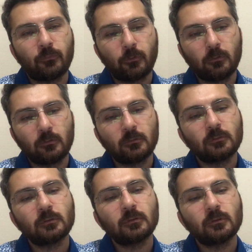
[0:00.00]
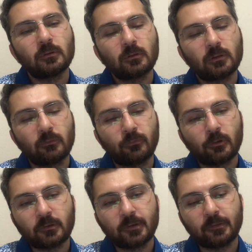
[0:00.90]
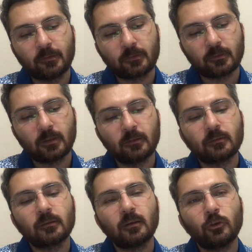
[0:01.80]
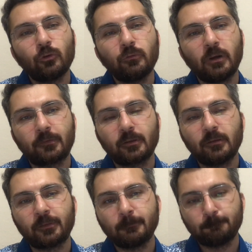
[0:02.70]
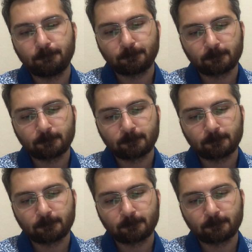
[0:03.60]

The fourth thesis is universalism.